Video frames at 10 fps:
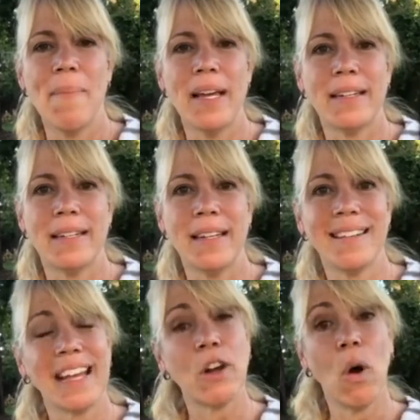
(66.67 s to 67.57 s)
It's
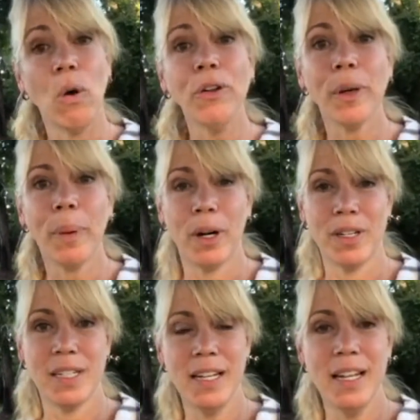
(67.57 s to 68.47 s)
like an older
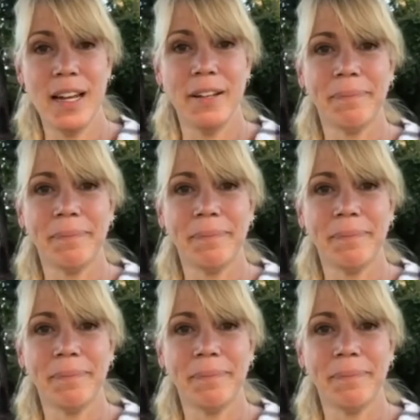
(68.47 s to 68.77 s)
person that